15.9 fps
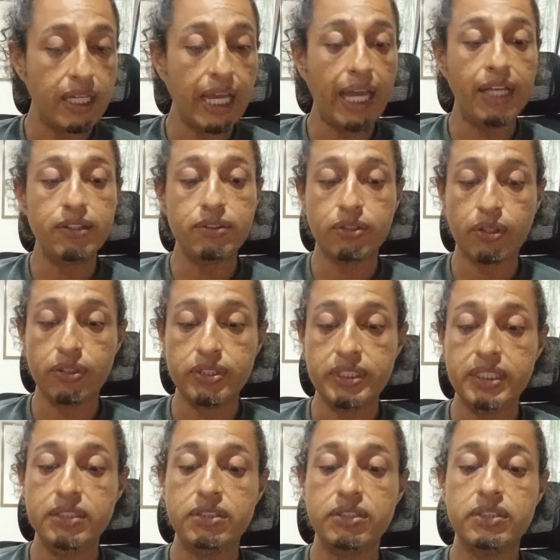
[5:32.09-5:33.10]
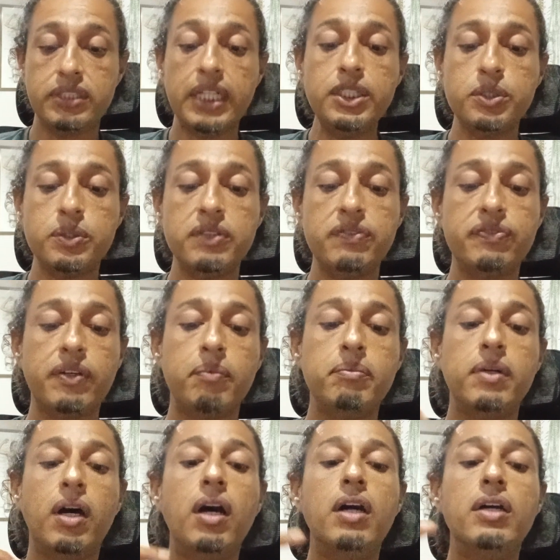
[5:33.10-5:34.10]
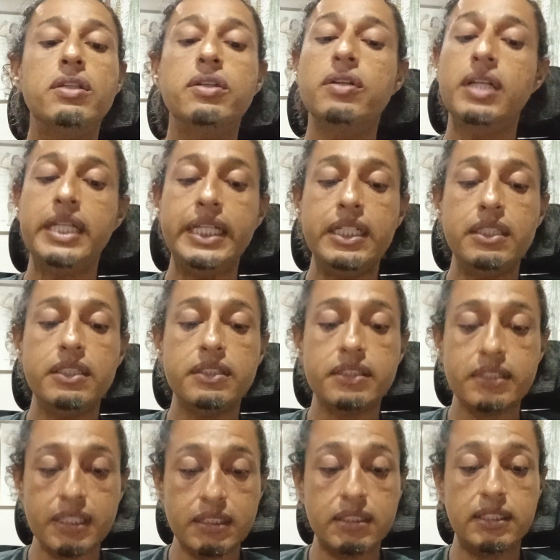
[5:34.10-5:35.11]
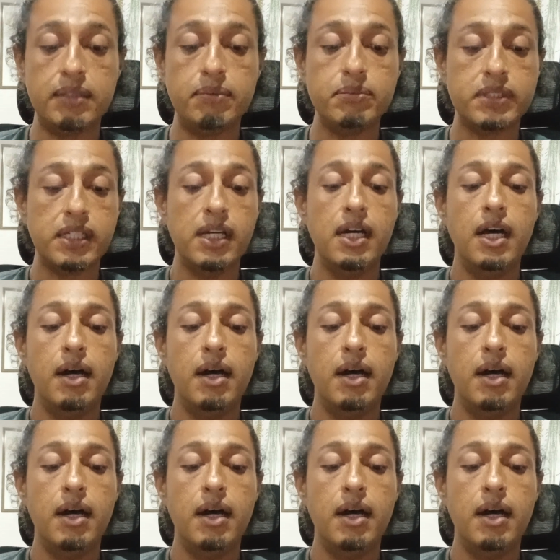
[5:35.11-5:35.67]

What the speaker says: and 13th century from other legal systems